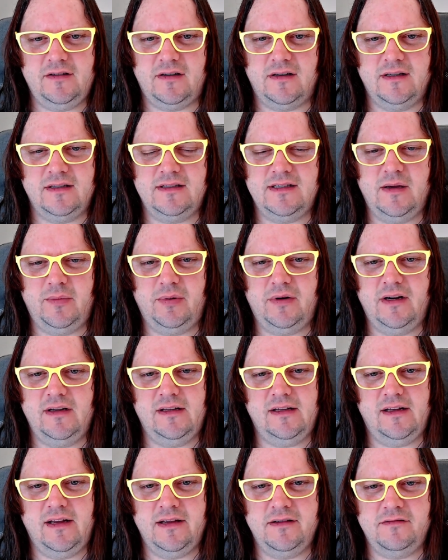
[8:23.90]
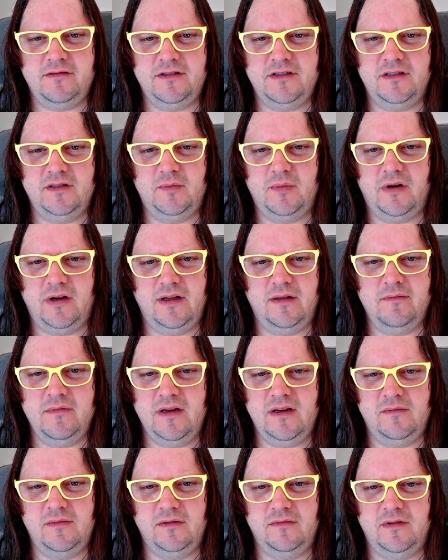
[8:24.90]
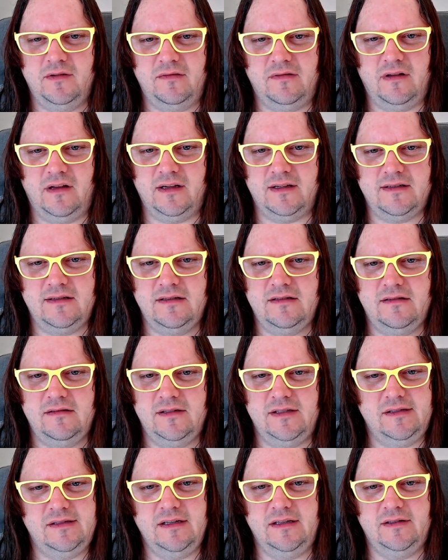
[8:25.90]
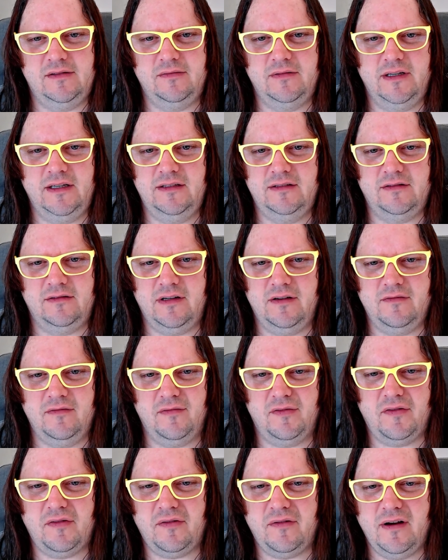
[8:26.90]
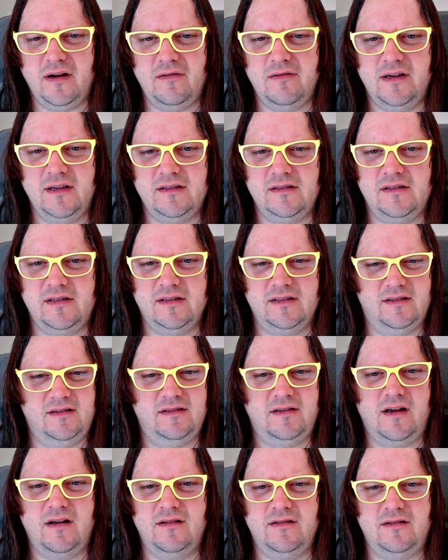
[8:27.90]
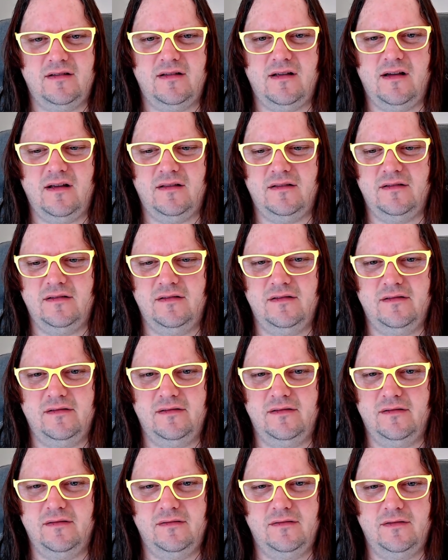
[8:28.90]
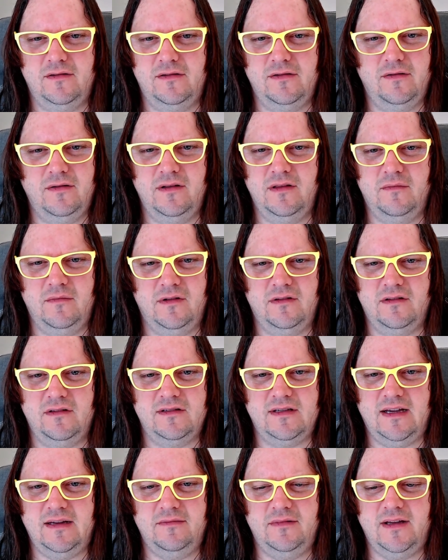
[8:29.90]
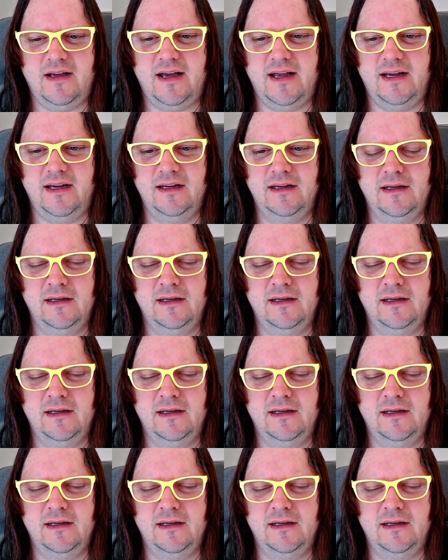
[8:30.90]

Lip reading: separate the languages by a minimum of like 6 weeks or even 3 weeks. Just don't start doing them on the same day.